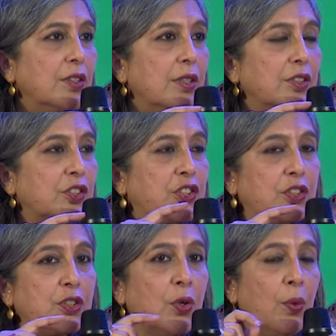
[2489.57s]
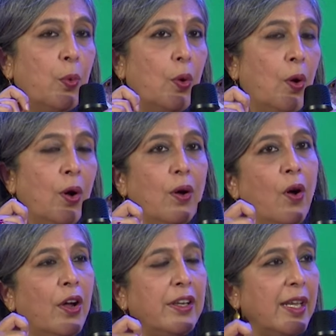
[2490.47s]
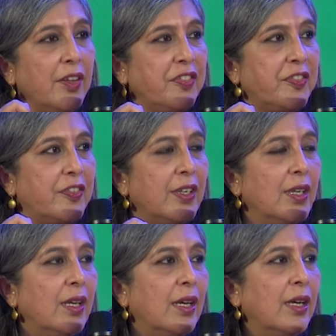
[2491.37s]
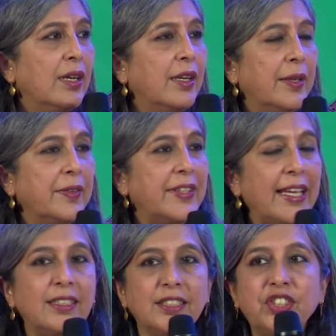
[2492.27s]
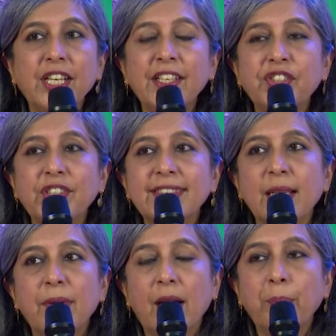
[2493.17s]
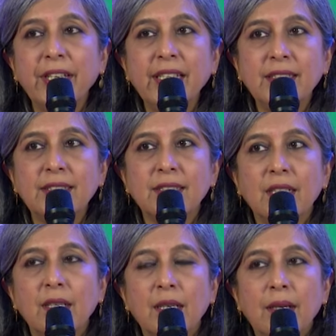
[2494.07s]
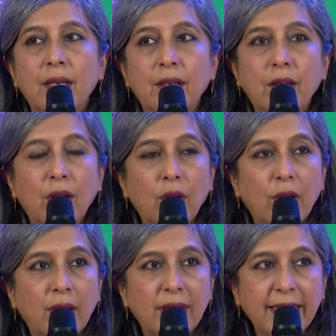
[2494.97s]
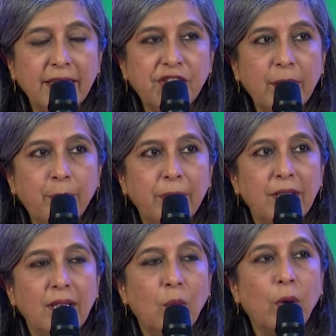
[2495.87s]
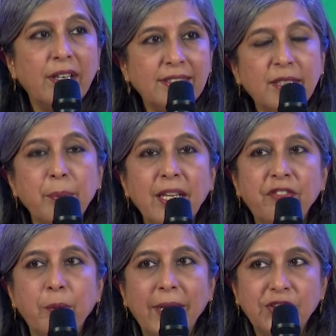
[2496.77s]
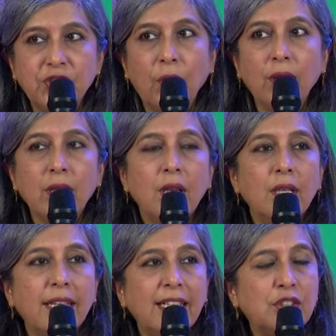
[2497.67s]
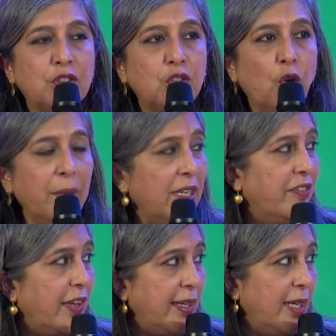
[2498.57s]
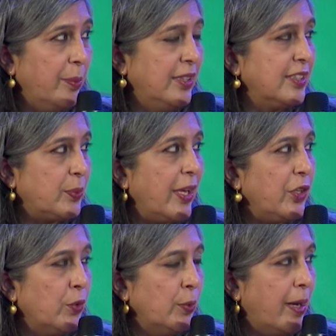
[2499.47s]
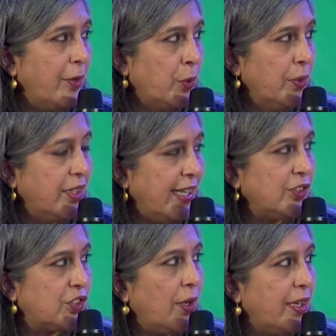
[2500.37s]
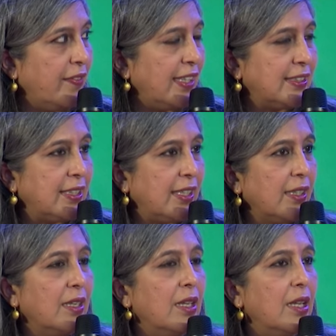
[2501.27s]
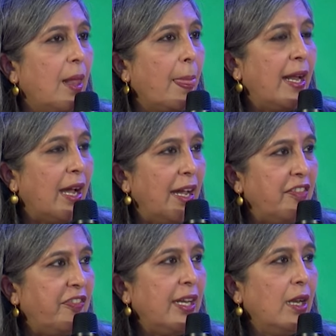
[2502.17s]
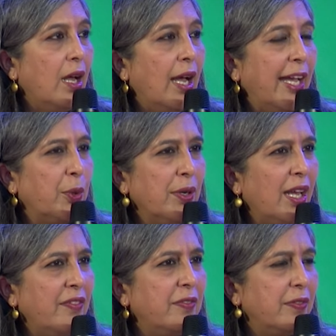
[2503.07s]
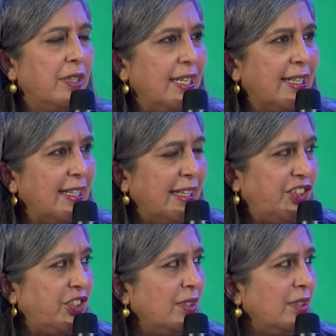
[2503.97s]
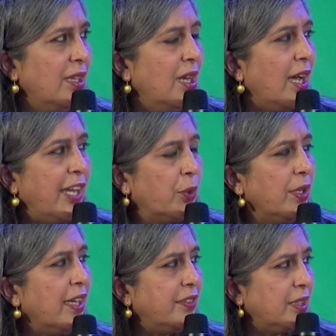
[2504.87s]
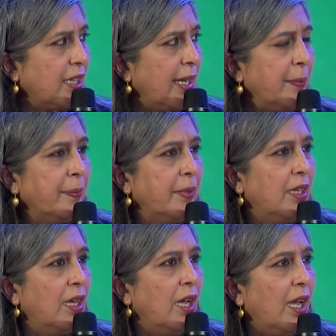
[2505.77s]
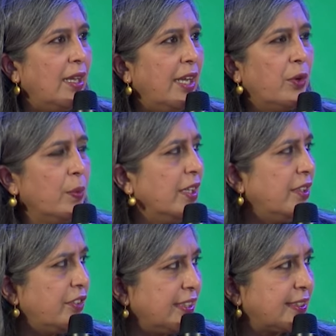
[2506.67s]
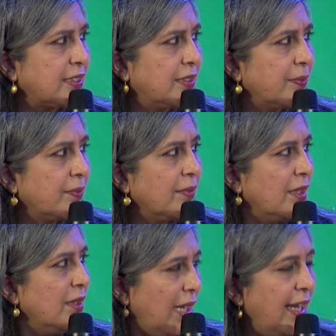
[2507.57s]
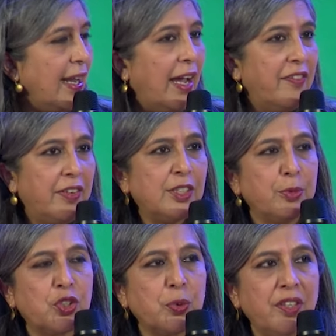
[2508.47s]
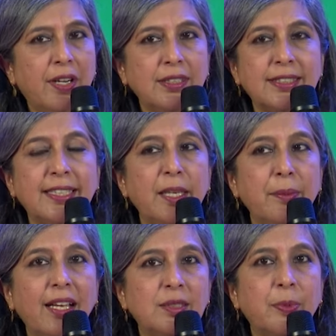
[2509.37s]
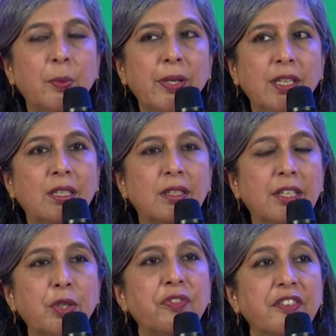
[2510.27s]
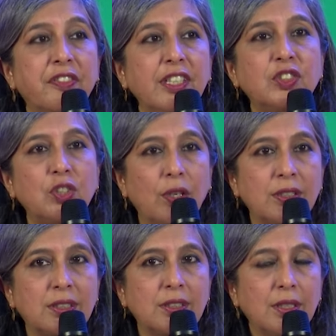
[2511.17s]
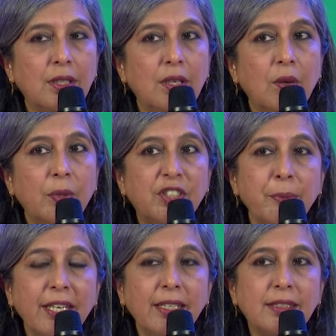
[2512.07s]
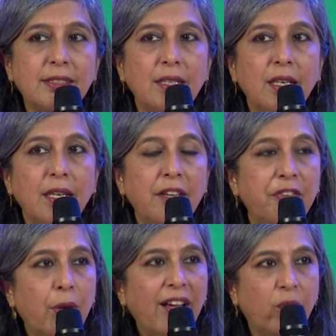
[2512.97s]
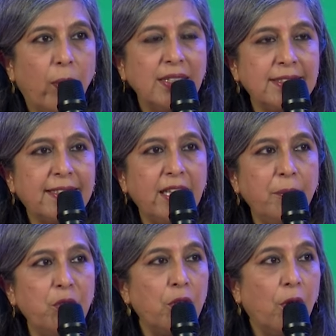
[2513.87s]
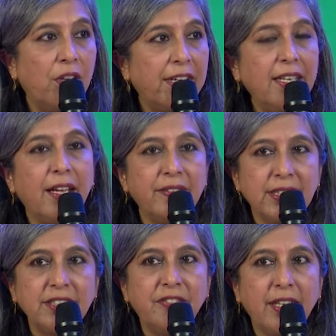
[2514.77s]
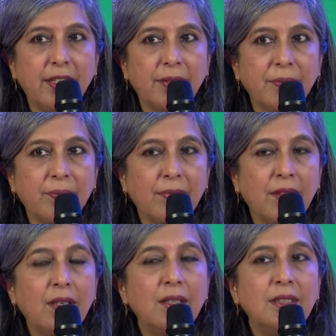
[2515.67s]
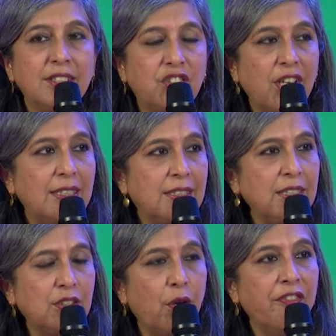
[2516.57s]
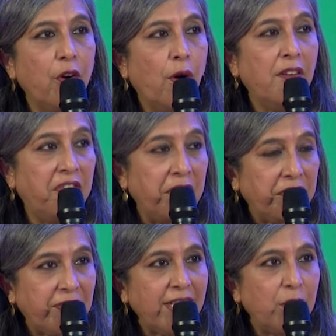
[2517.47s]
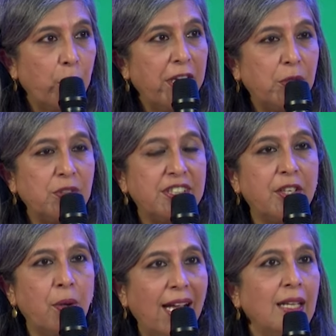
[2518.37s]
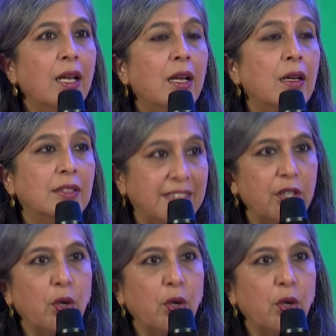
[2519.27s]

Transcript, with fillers: So, or, or if uh, there is a change in some company's uh, leadership, what does it mean for my stock? There are so many variables yes. when you do direct stock investing exactly. that I feel I don't have the inclination, I don't have the time, and I don't want the risk. Right. An average mutual fund scheme has between 30 to 50 stocks, which means if you have one scheme, you're already diversified. Right. The chances of all 50 going to zero are zero.